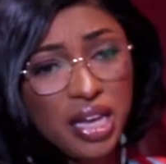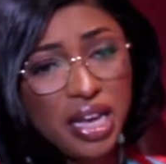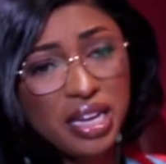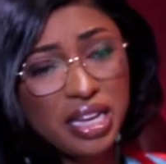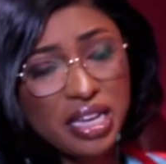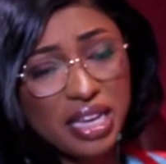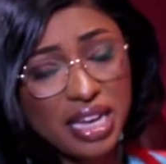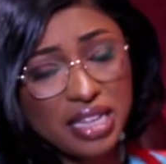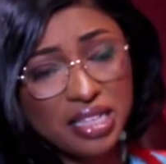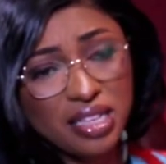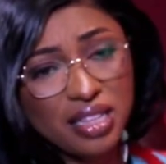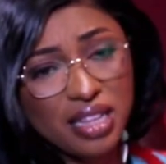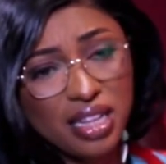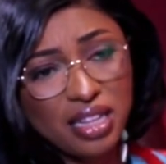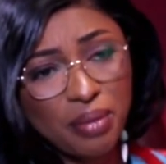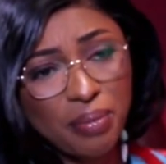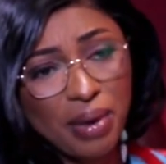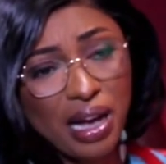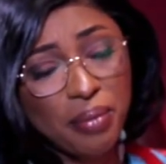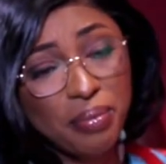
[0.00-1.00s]
indicated that
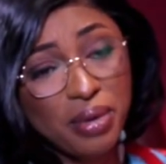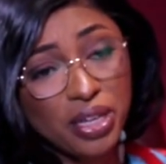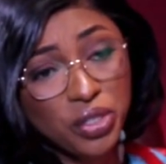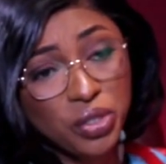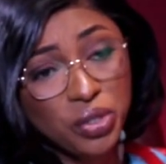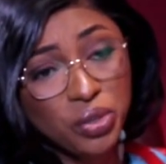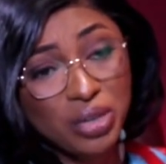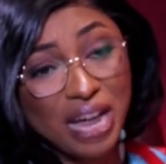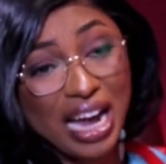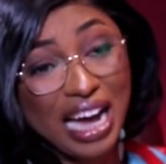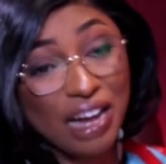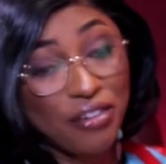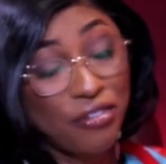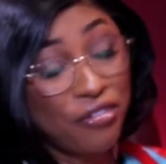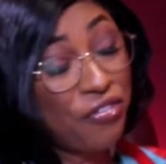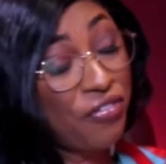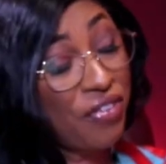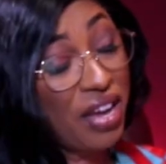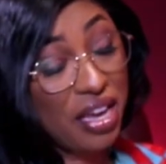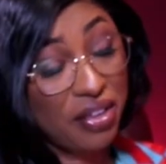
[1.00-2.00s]
the public should have
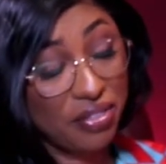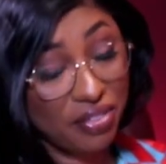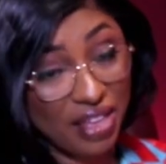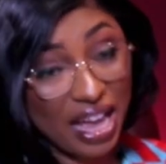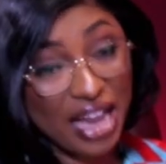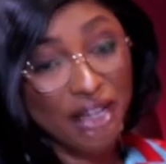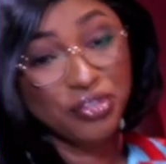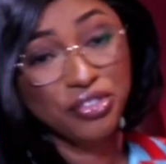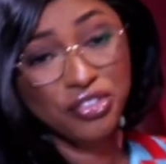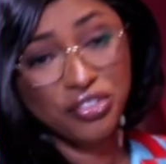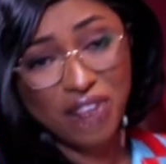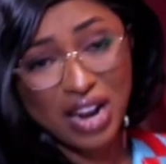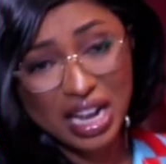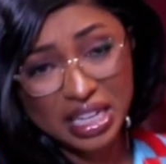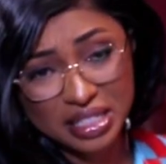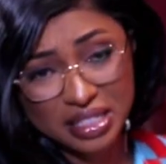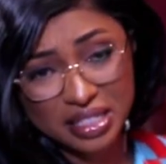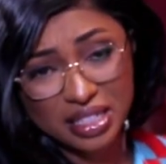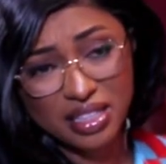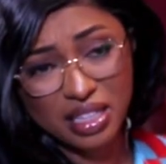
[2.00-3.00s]
faith and
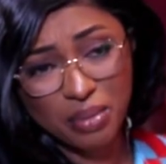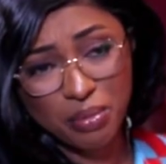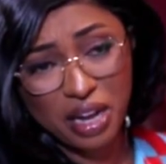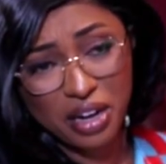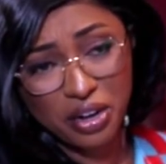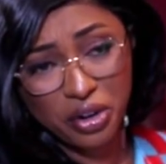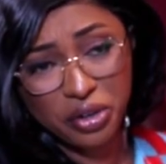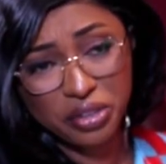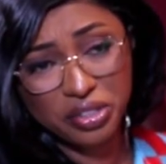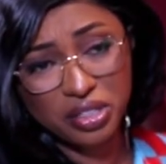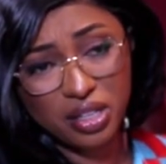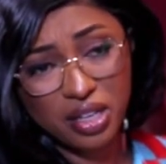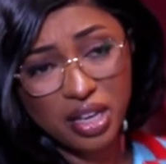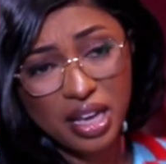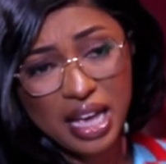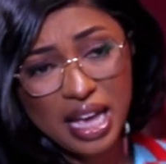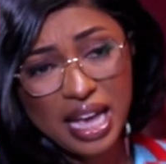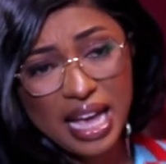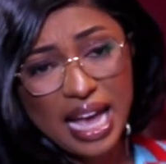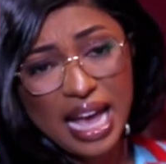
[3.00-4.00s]
trust in the minority,
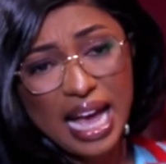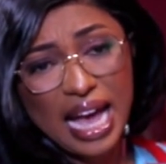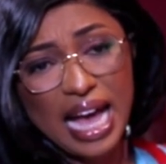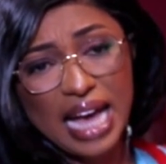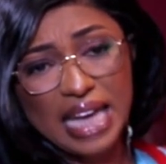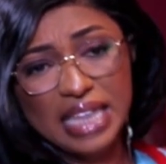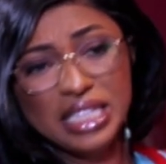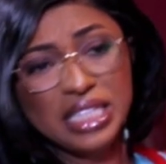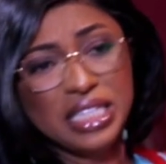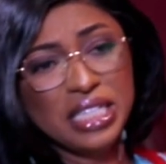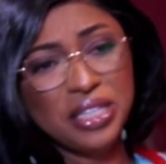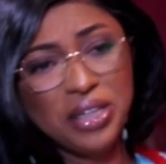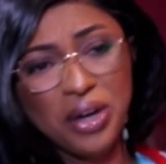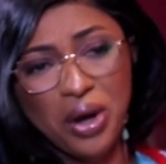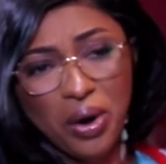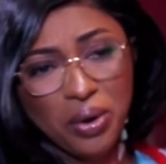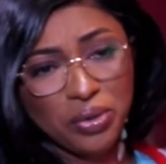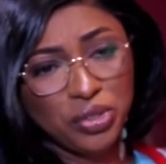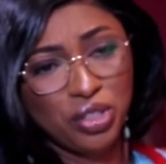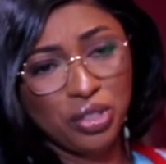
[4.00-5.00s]

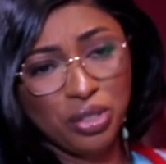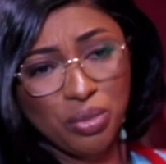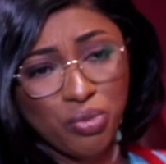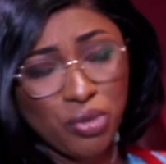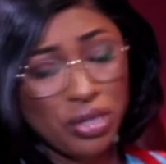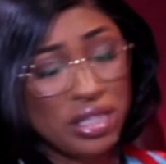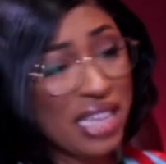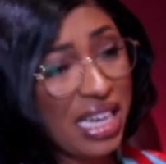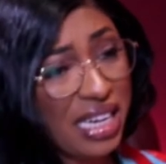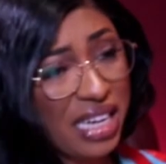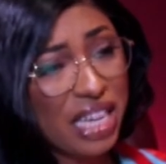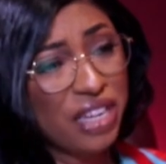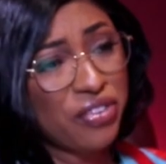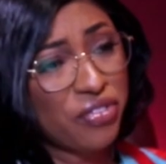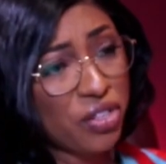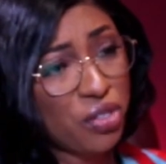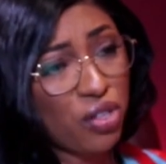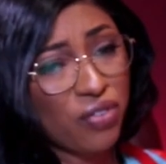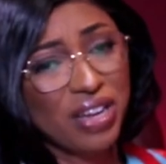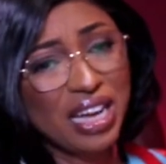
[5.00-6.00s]
to protect the
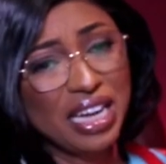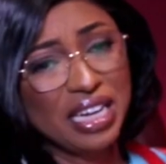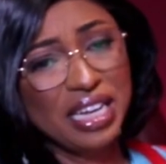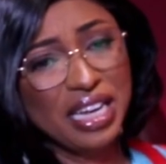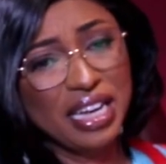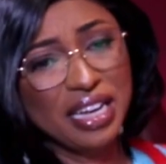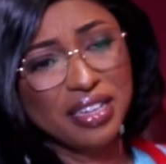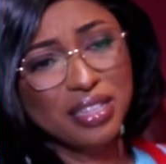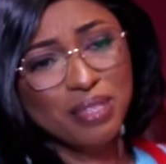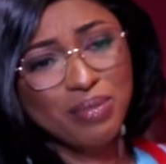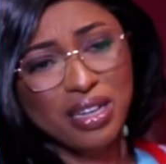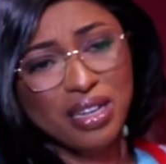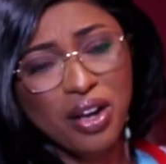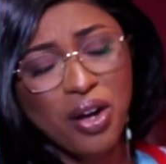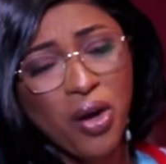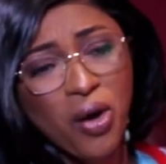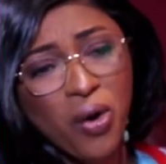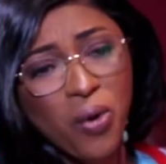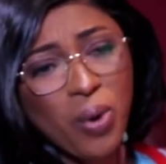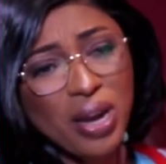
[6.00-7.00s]
interests of Ghanaians. But
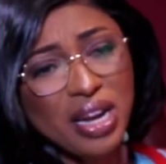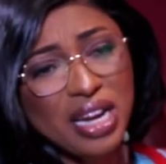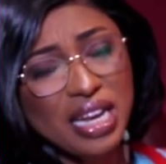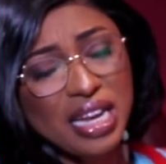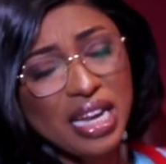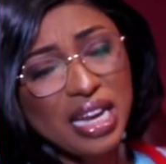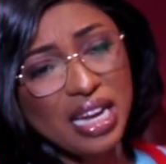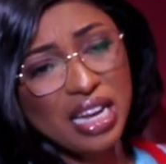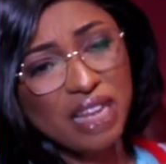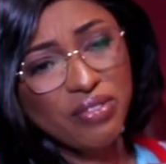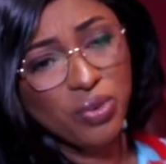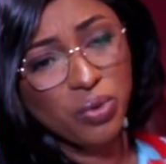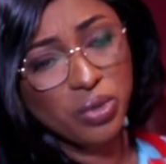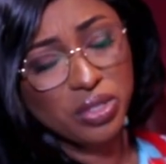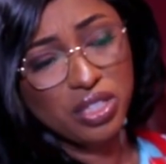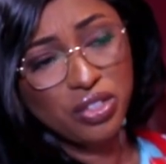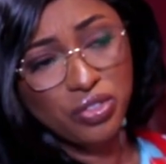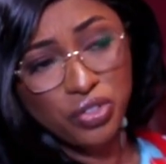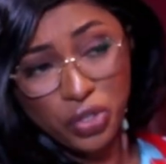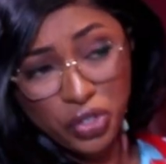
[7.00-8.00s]
when the e-levy
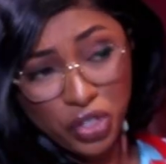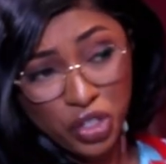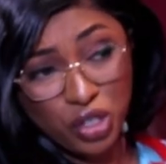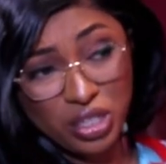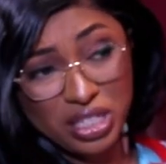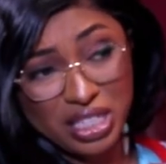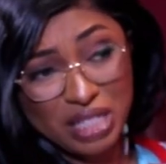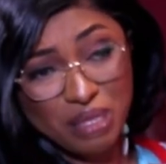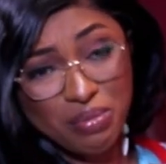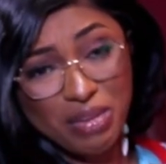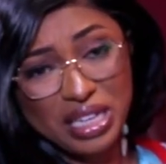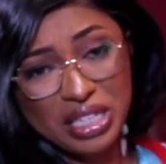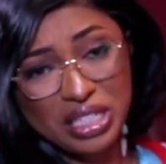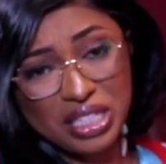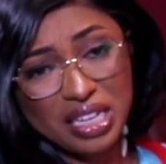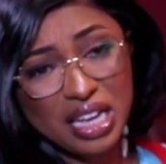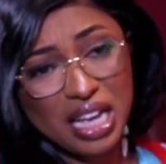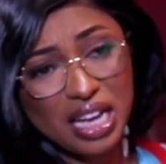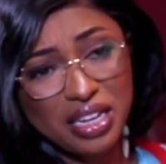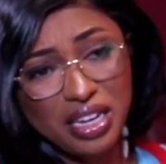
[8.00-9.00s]
was introduced, you just
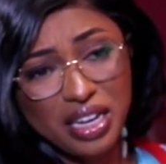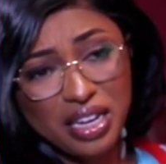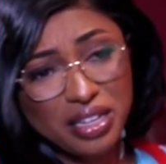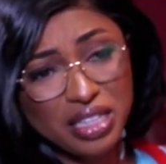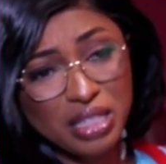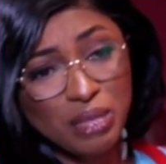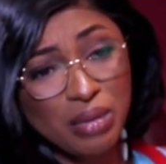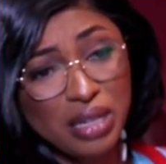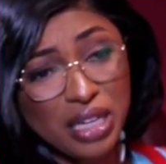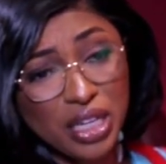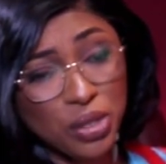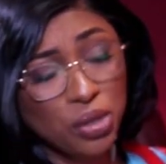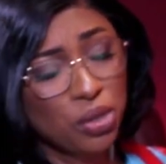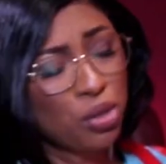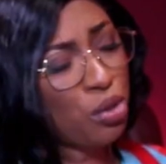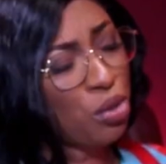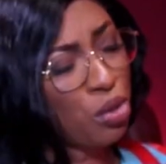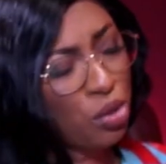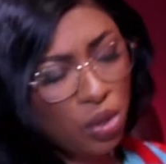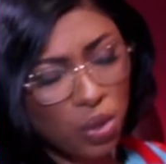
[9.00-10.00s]
mentioned, Ghanaians place
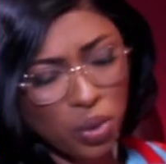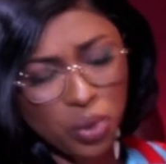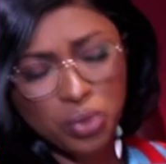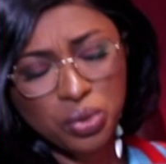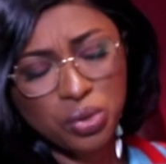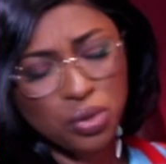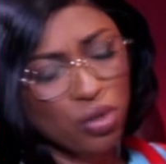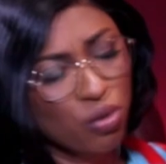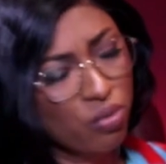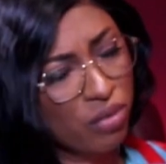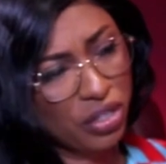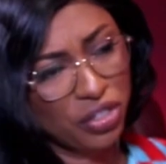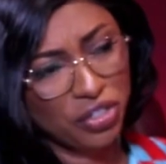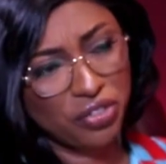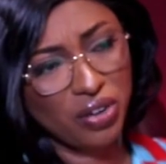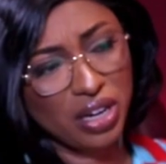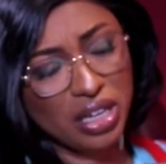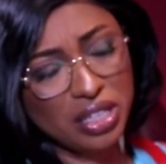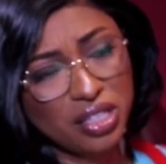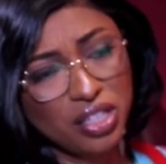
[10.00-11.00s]
so much
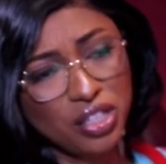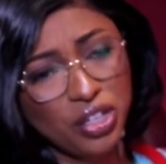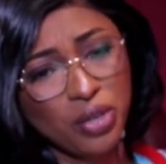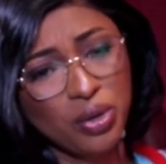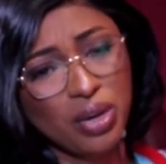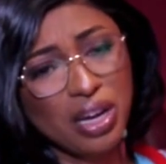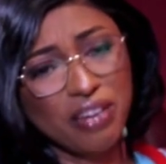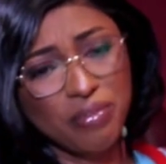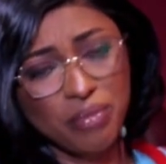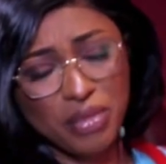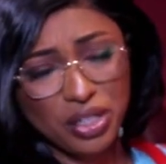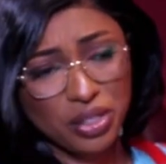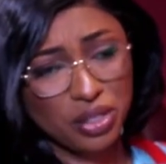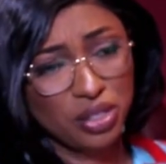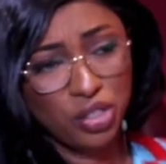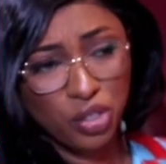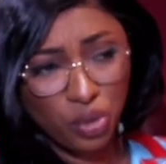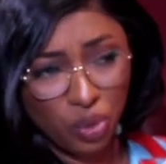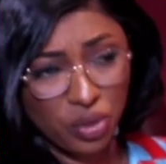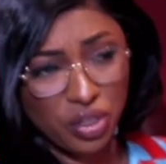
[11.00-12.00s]
trust in your
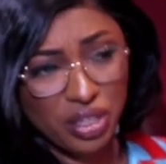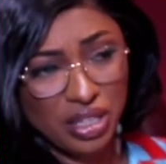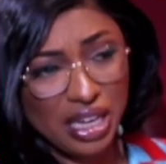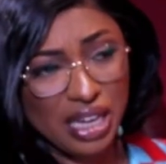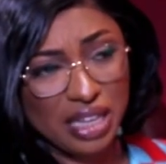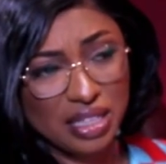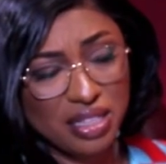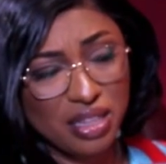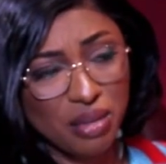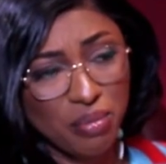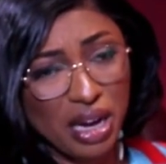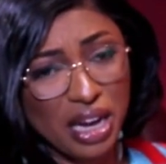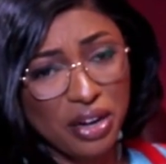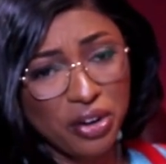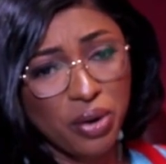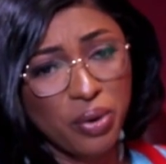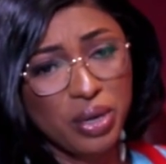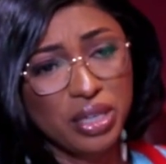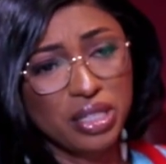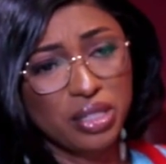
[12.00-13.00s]
government, the
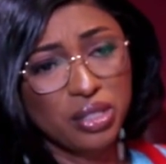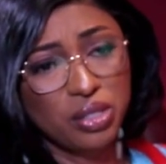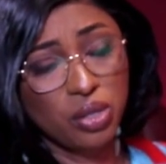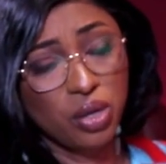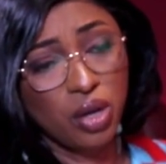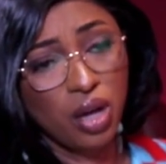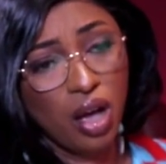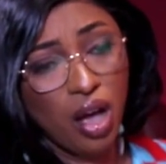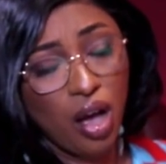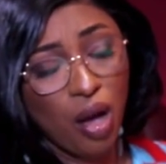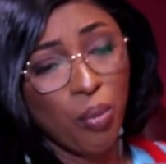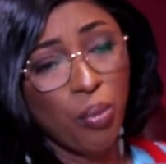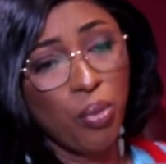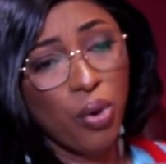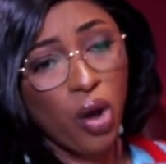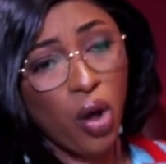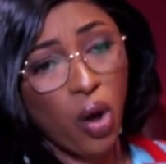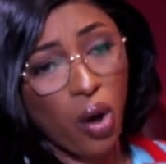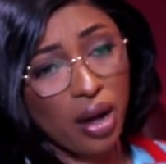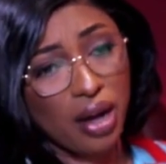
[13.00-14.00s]
minority, to
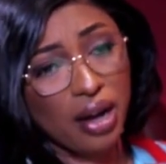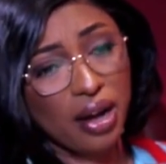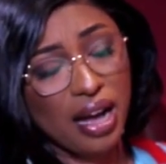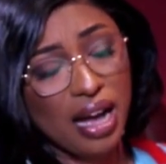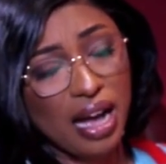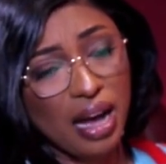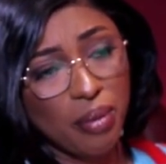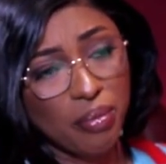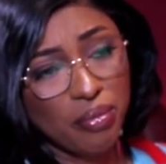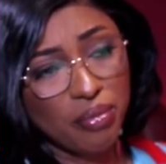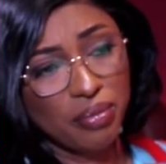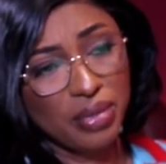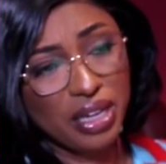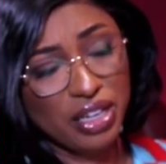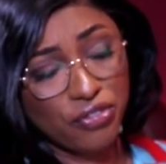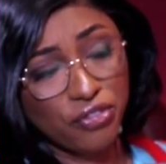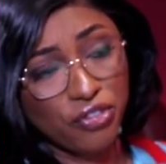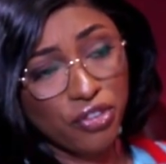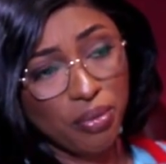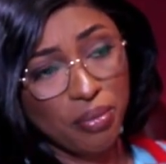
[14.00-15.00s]
block
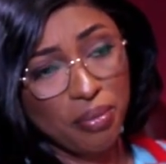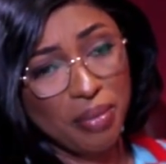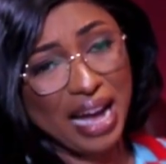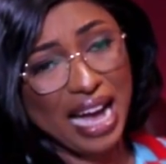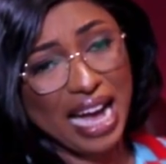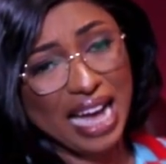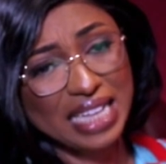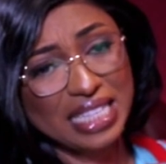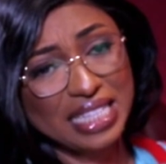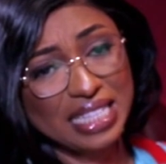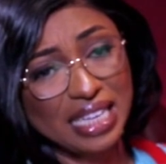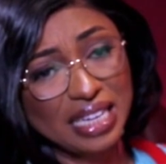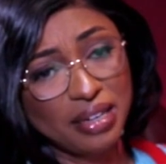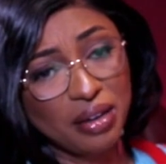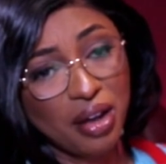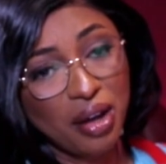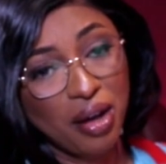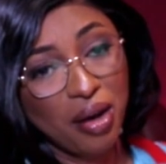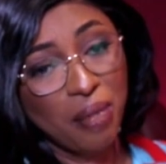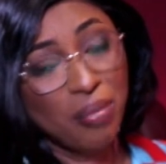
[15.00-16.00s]
it from passing.
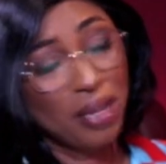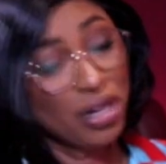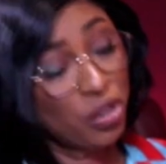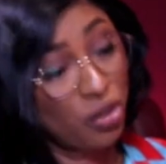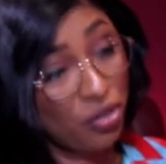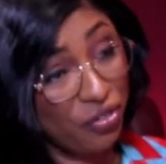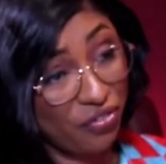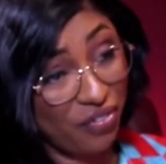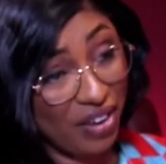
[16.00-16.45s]
Yeah. But you